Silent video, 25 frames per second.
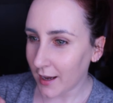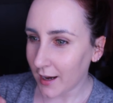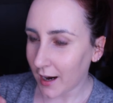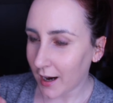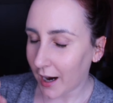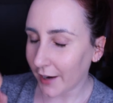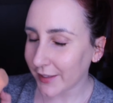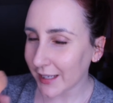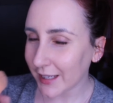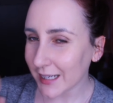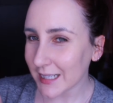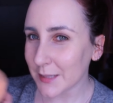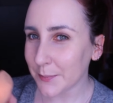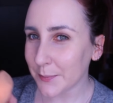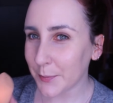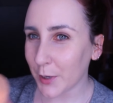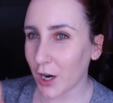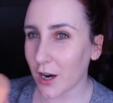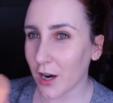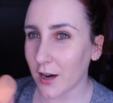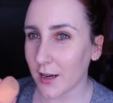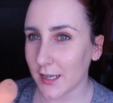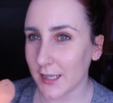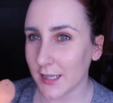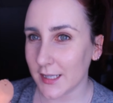I think it's
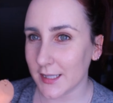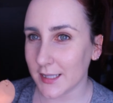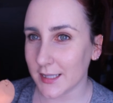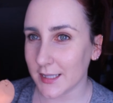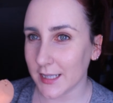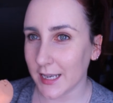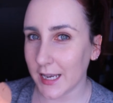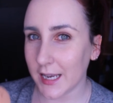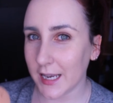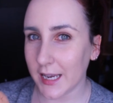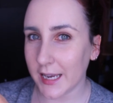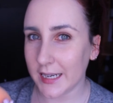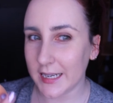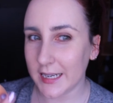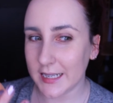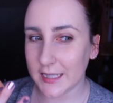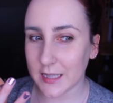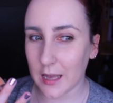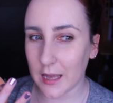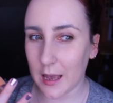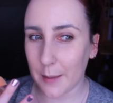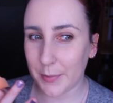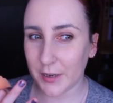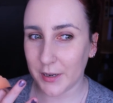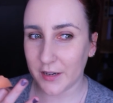because it is
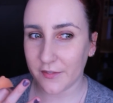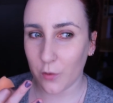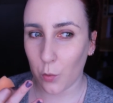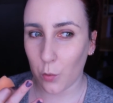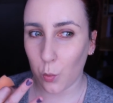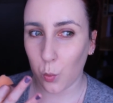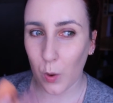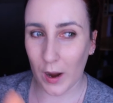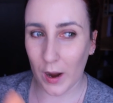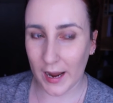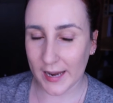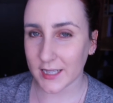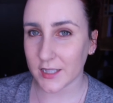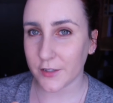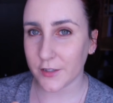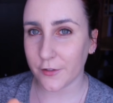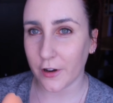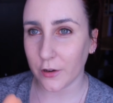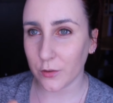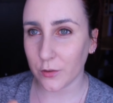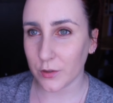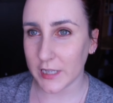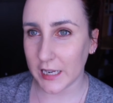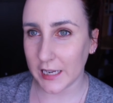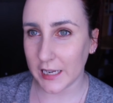a bit of a wet
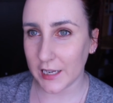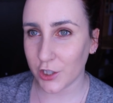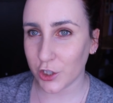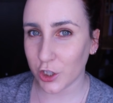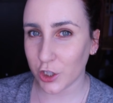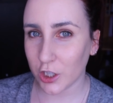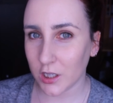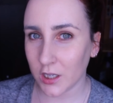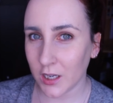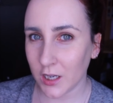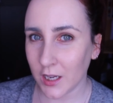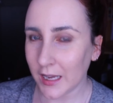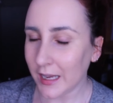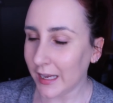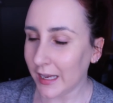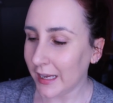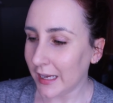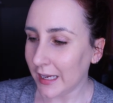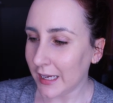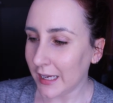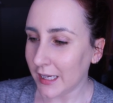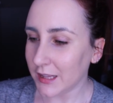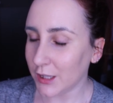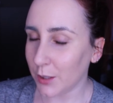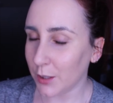foundation.
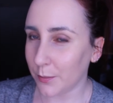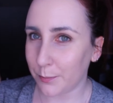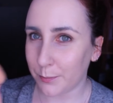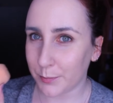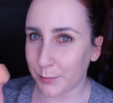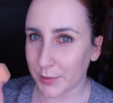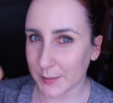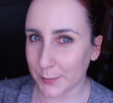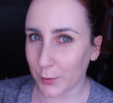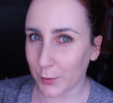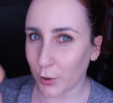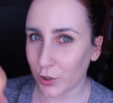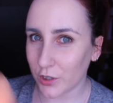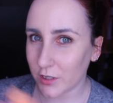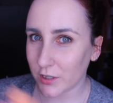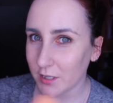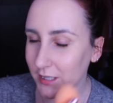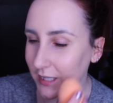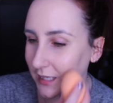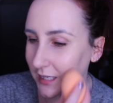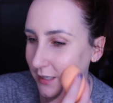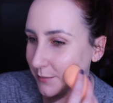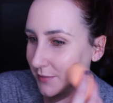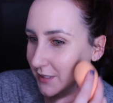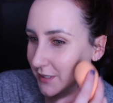The sponge
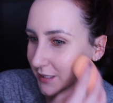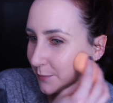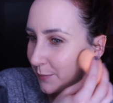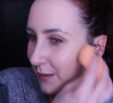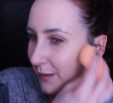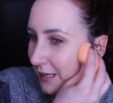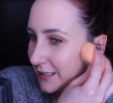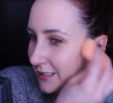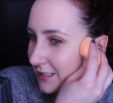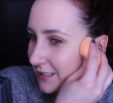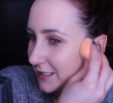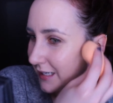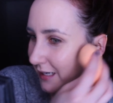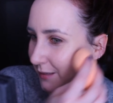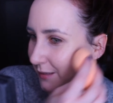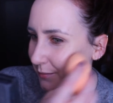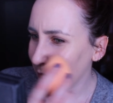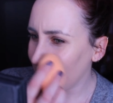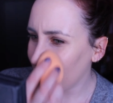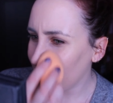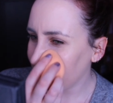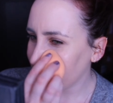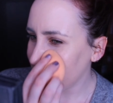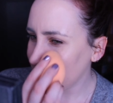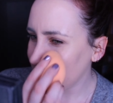seems to blend it in
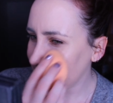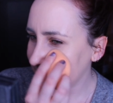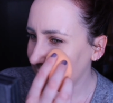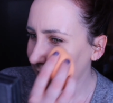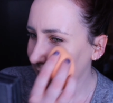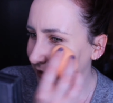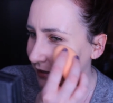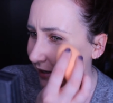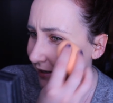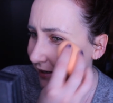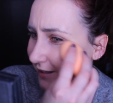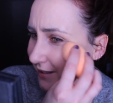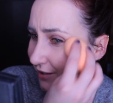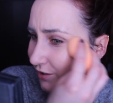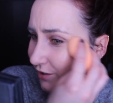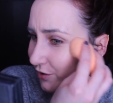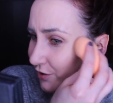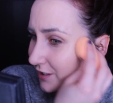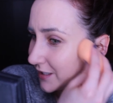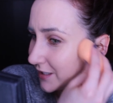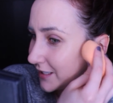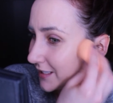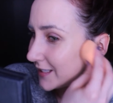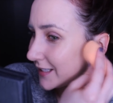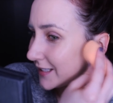much nicer
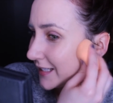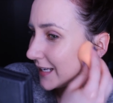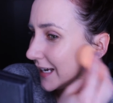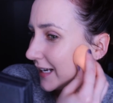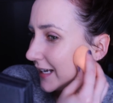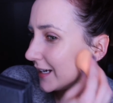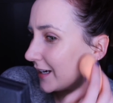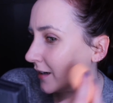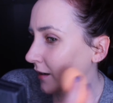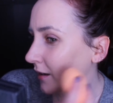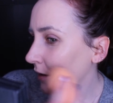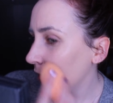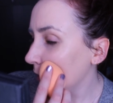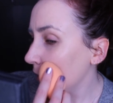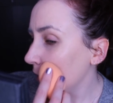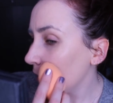to the skin.